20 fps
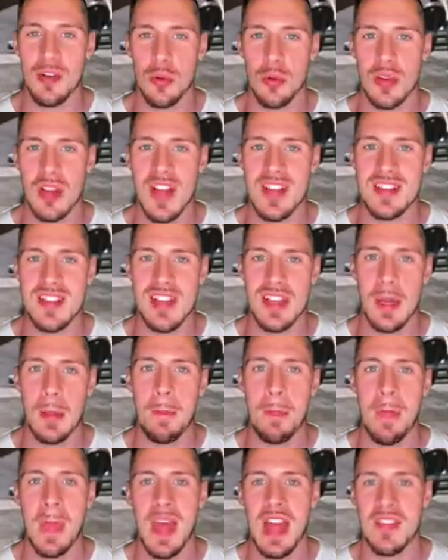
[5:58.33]
Classic.
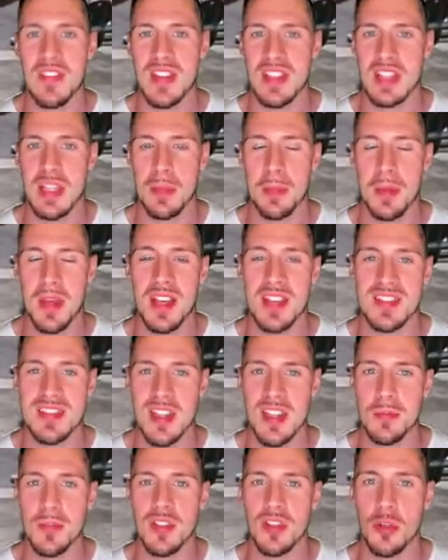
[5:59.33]
At the Olympia, he slipped a
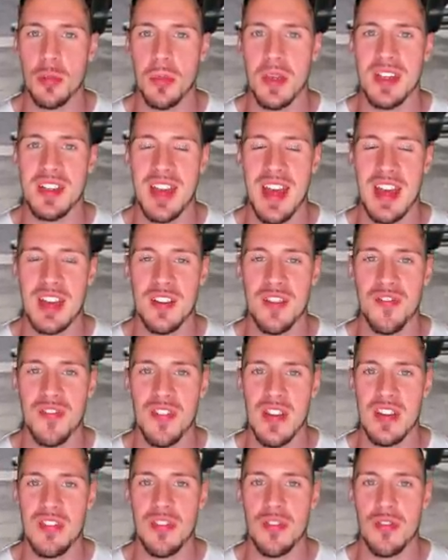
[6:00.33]
little bit down to
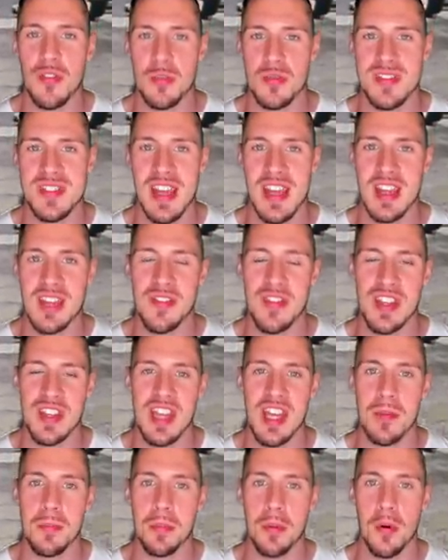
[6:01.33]
fifth from second the year
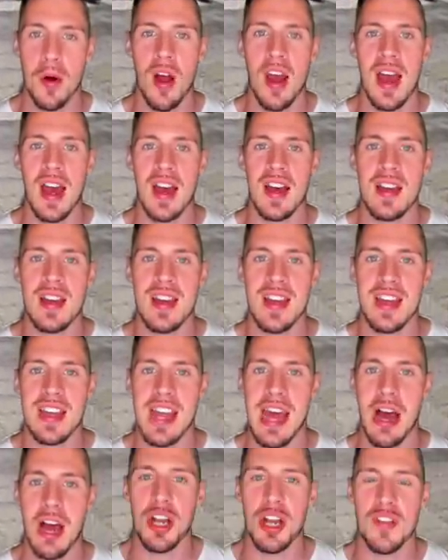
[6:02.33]
prior. Now, I
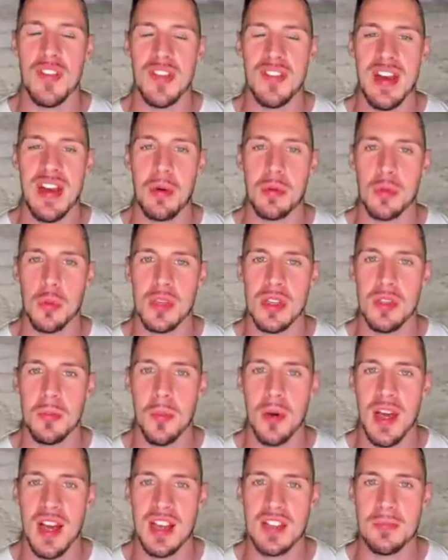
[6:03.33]
think that was William
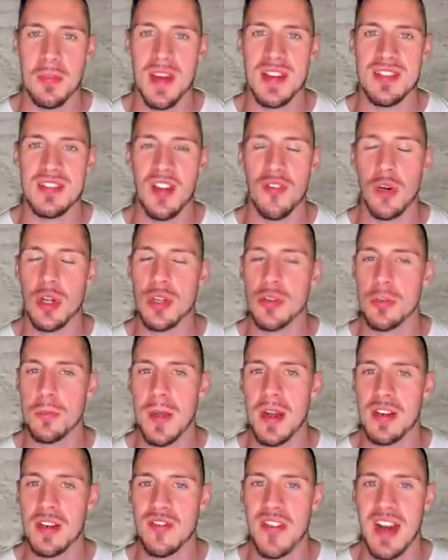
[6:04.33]
Bonac's best. I thought he looked better at
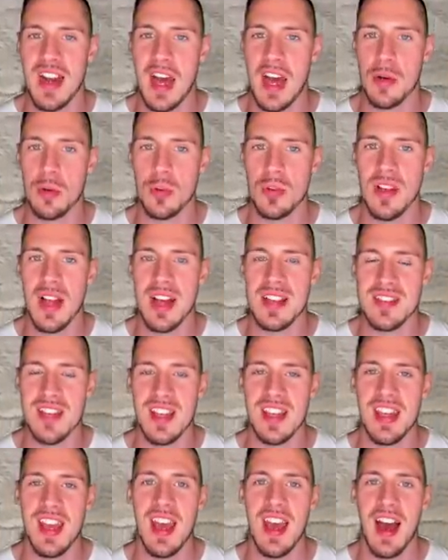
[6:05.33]
that Arnold Classic.
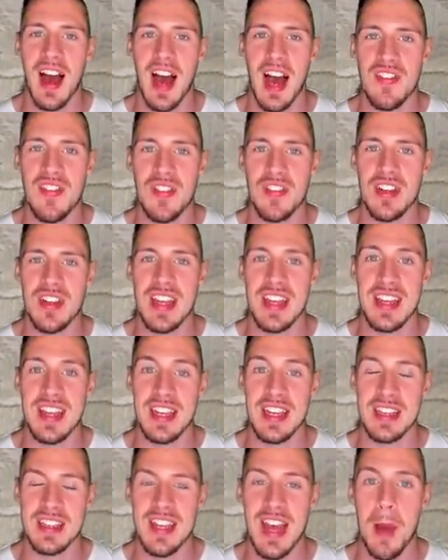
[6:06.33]
I think that he can
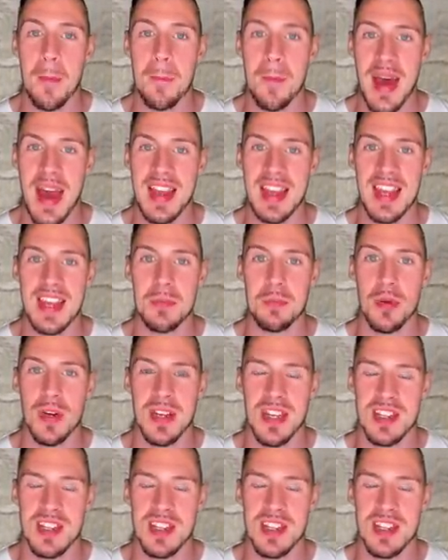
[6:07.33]
come back and bring his